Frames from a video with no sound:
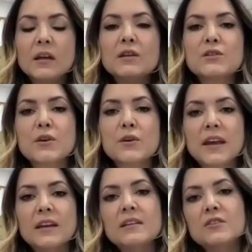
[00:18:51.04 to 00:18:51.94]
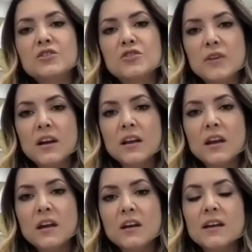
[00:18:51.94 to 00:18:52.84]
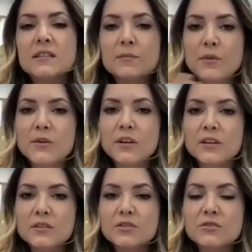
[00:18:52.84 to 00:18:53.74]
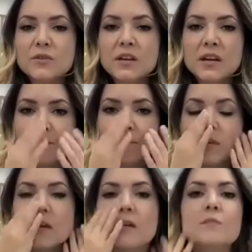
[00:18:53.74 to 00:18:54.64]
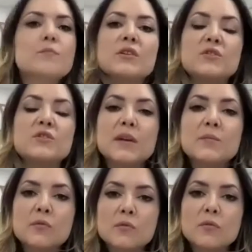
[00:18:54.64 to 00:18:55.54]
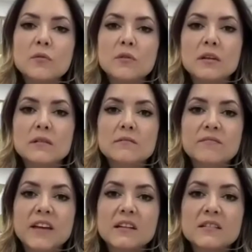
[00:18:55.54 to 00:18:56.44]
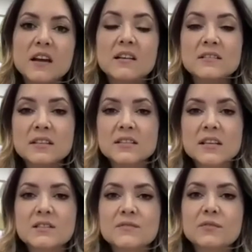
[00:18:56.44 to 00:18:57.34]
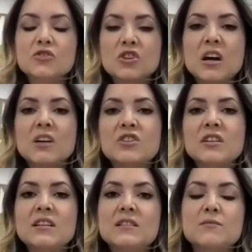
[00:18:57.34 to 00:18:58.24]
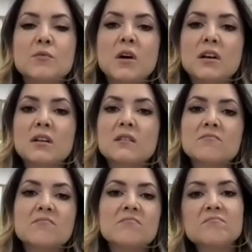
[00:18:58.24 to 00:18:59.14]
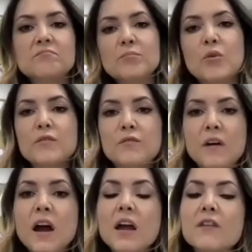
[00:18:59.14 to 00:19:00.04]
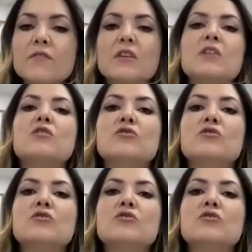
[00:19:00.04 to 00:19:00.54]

So again, in Australia, in the beauty industry, most people that are successful charge at least $1.5 to